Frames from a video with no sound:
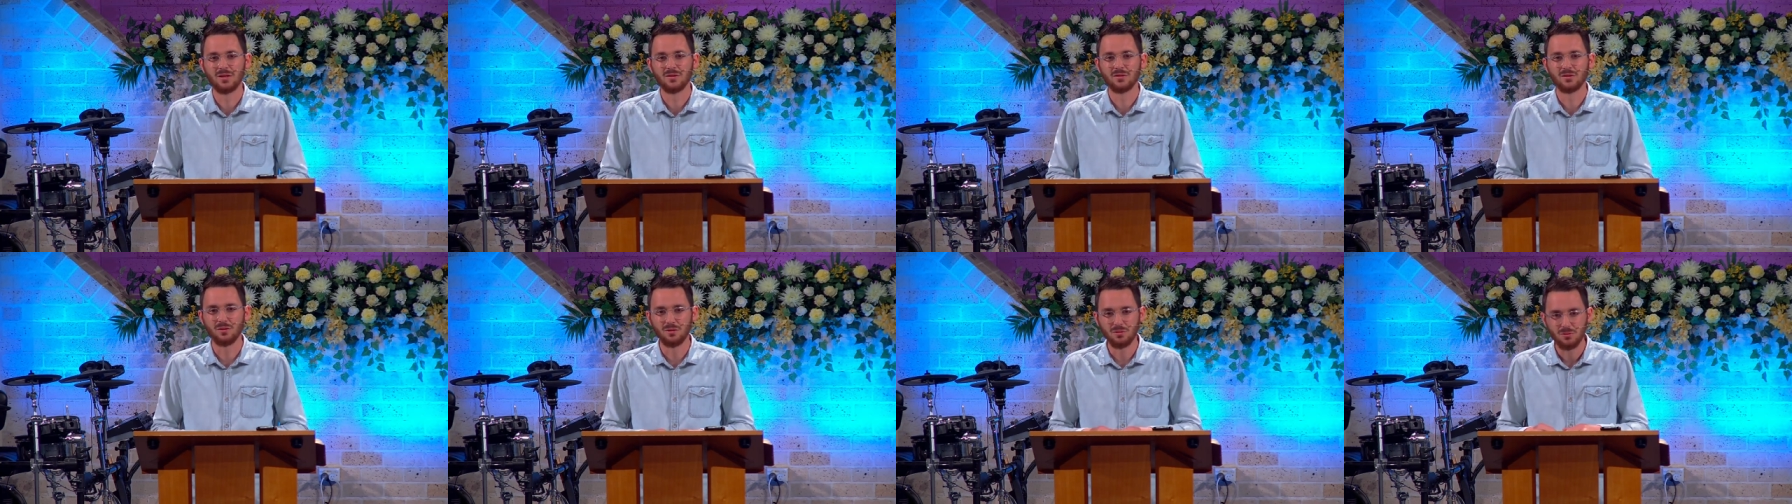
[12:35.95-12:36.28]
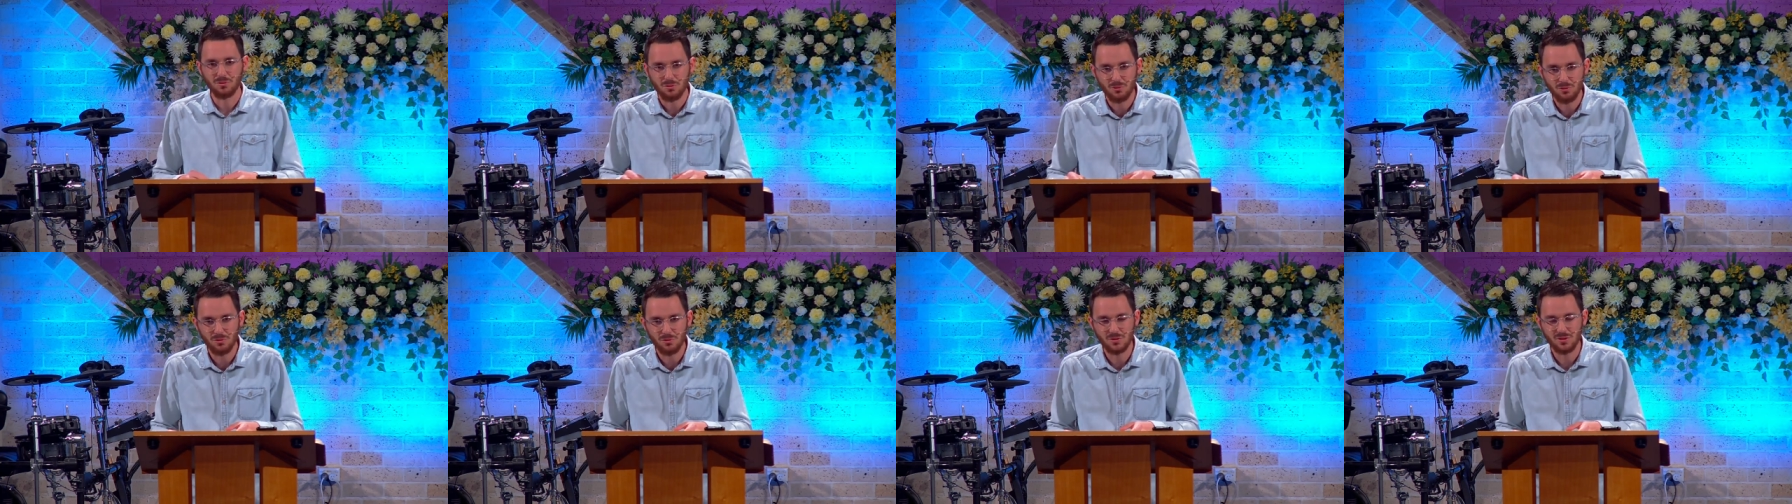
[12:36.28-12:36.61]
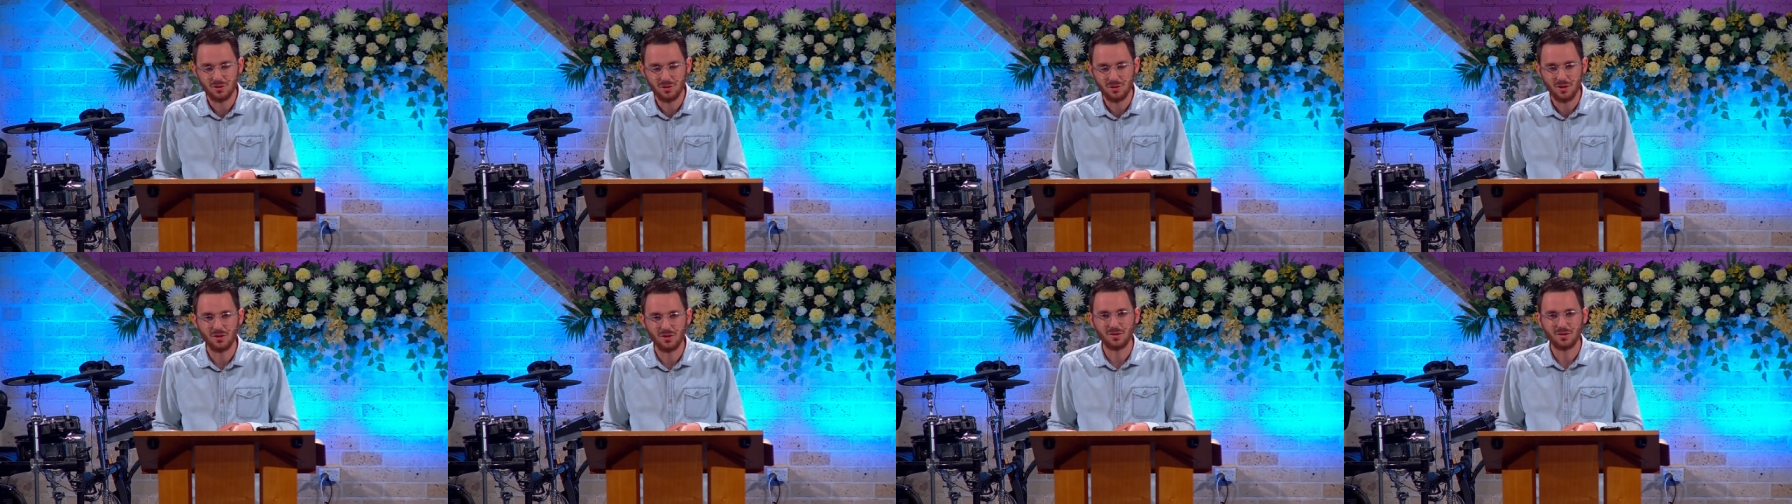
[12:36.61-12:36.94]
the
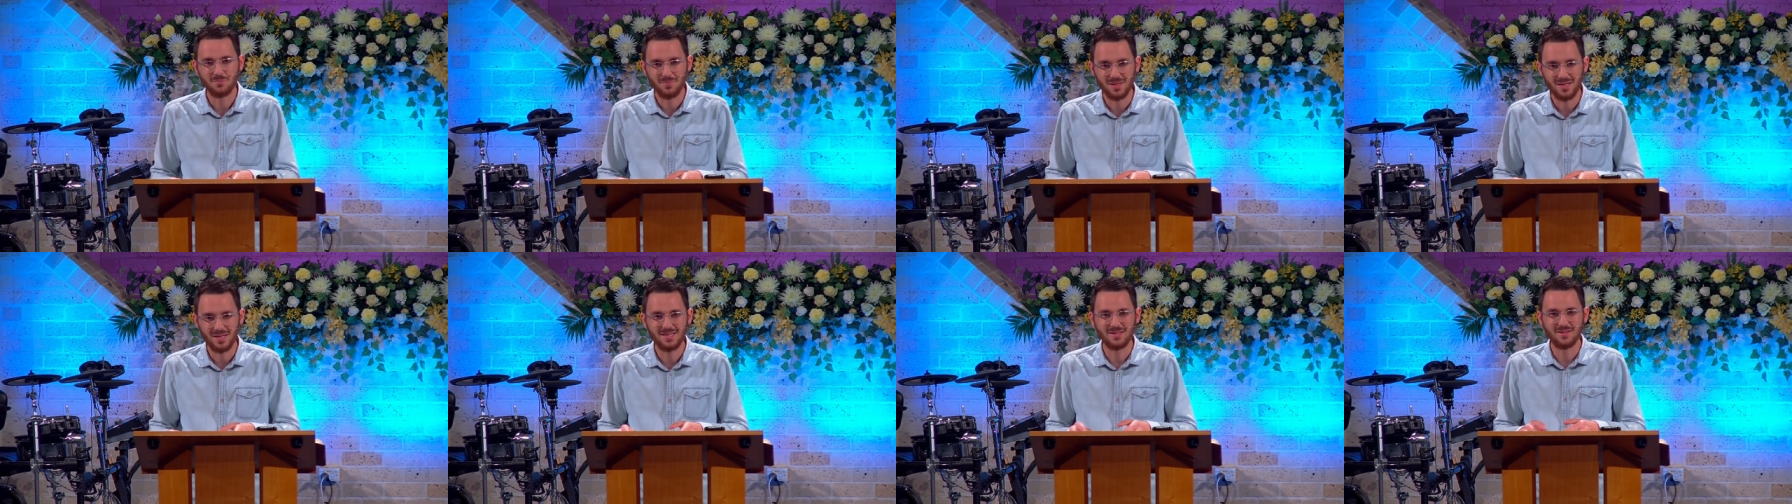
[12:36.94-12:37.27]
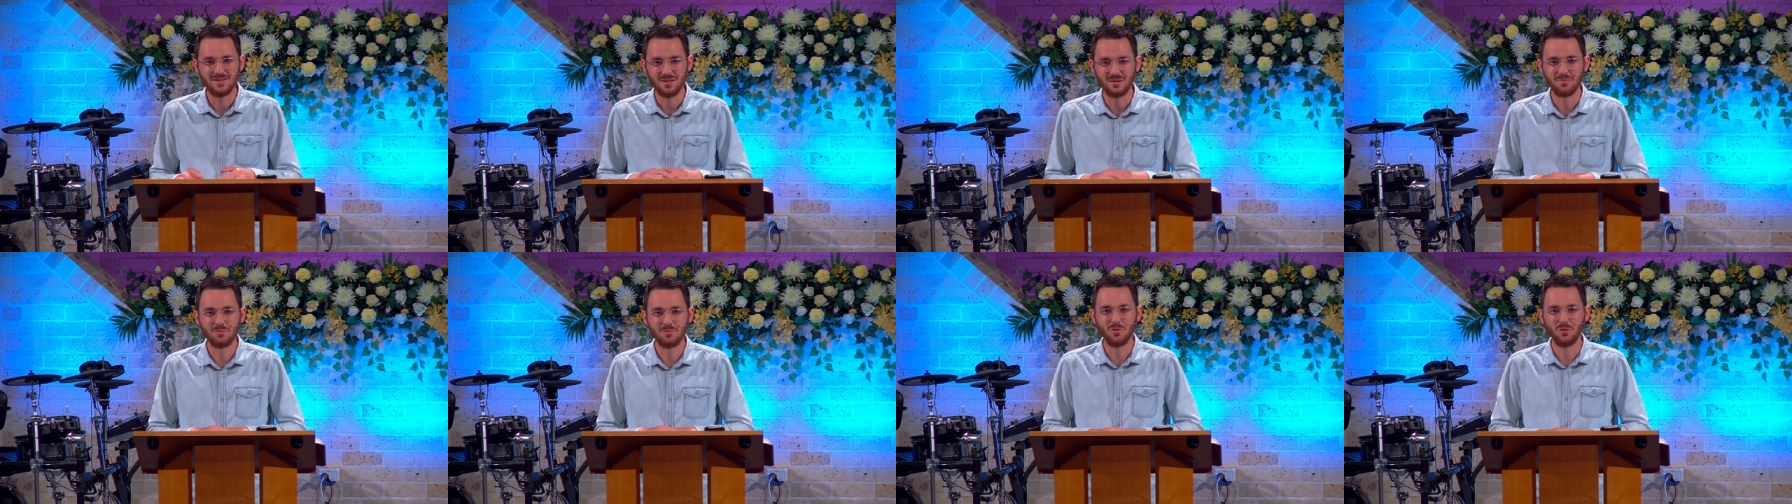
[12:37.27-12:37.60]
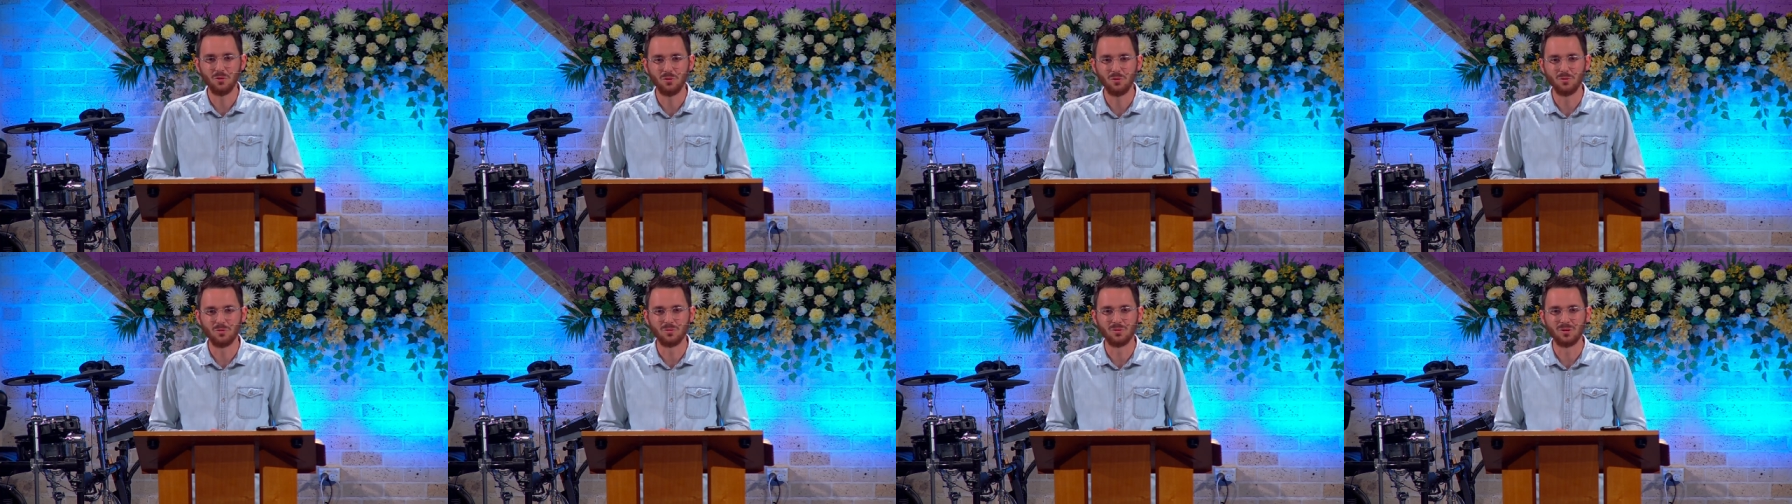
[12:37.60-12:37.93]
Lord God made them
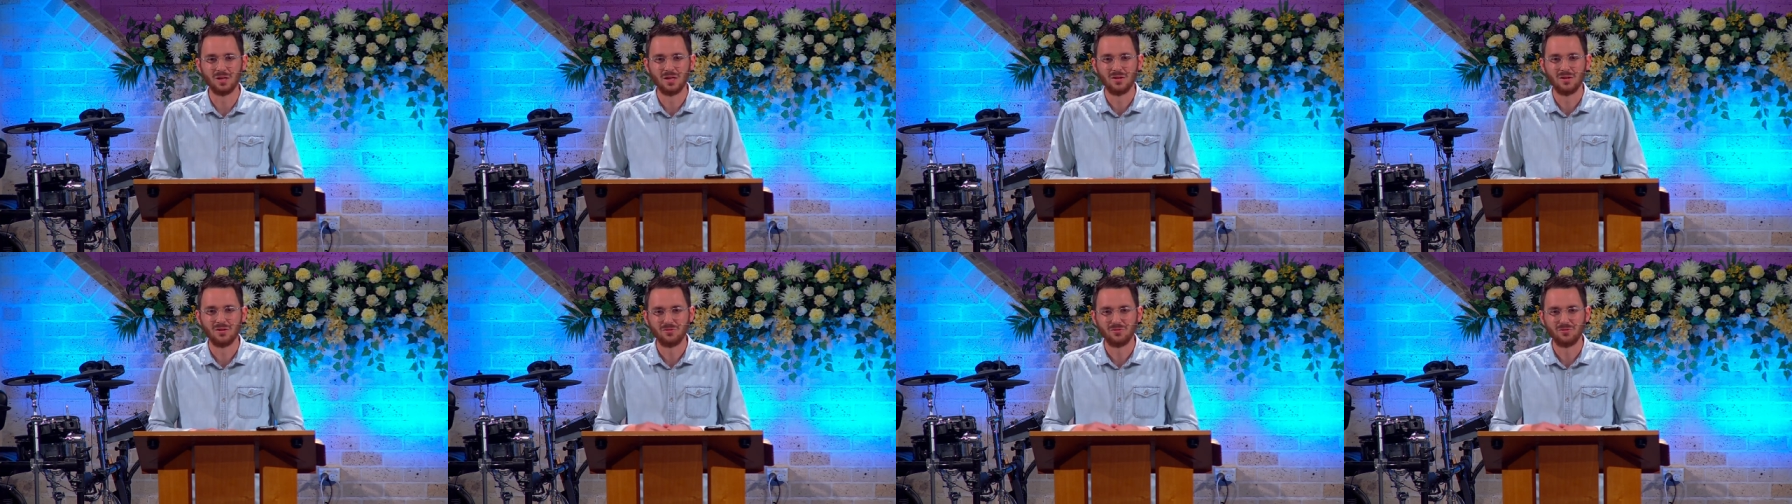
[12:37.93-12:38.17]
all,